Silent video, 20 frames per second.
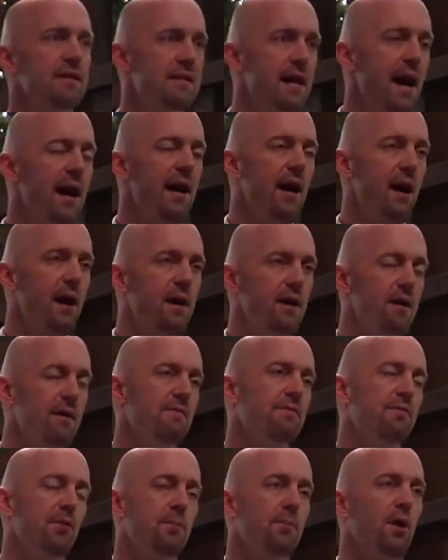
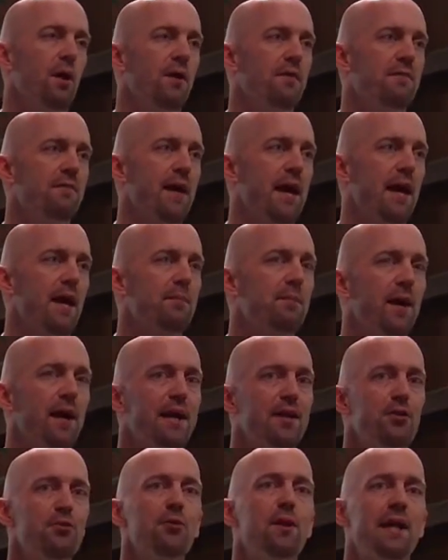die-hard football fan, but
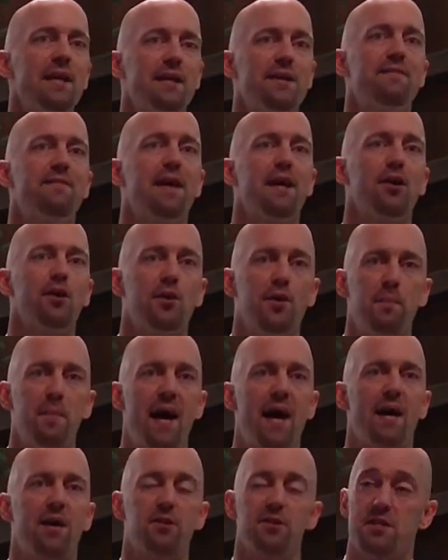I do like to follow the
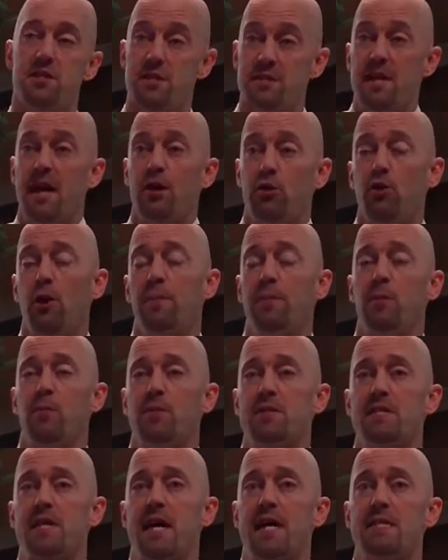Packers because I grew up in
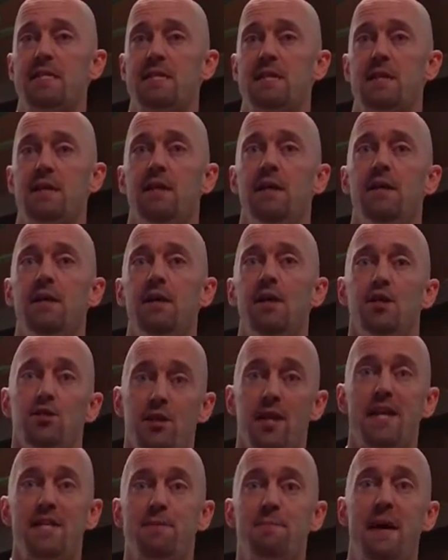Wisconsin.
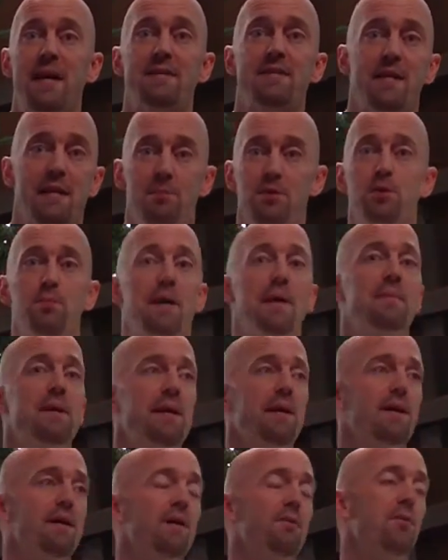So that's my team. You may
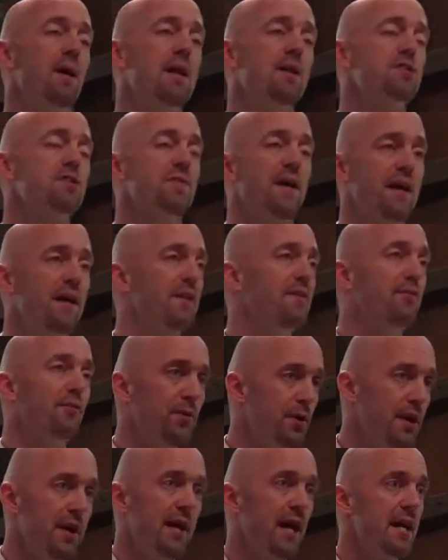be a Raiders fan or a
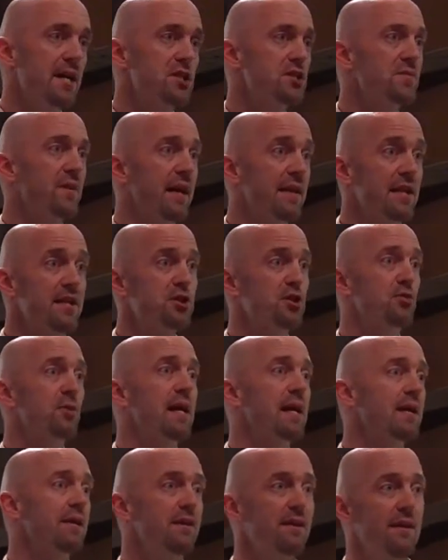49ers fan. That's
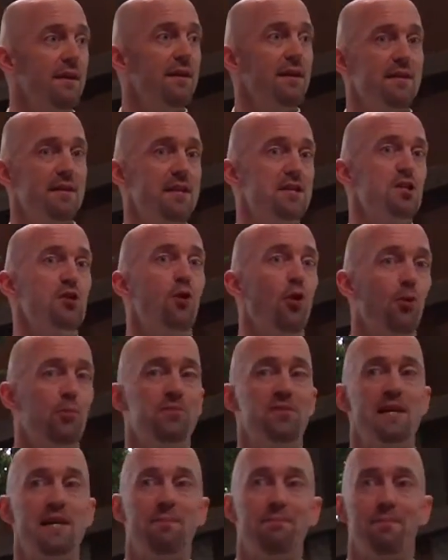great. That's your
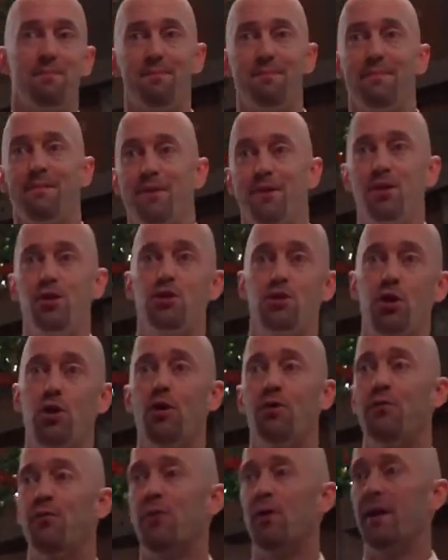home team. You should
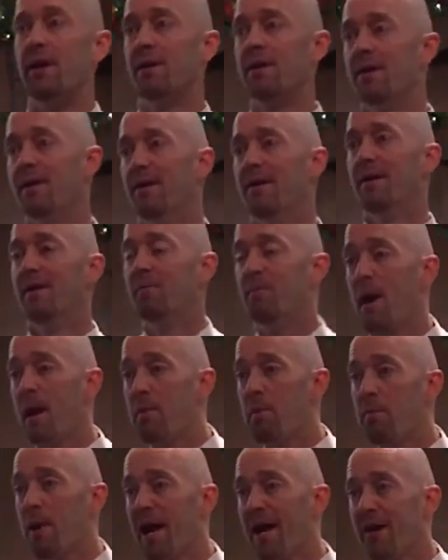go for it. But
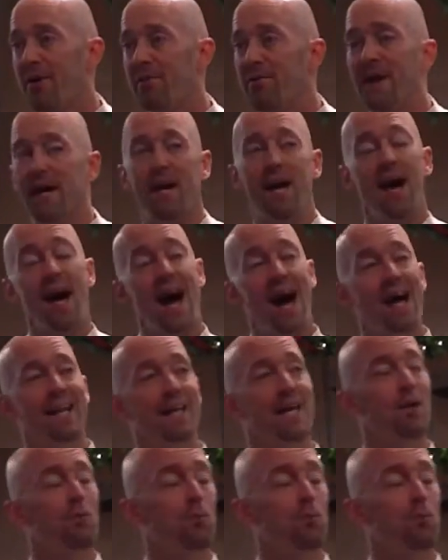I'm a Packer fan. I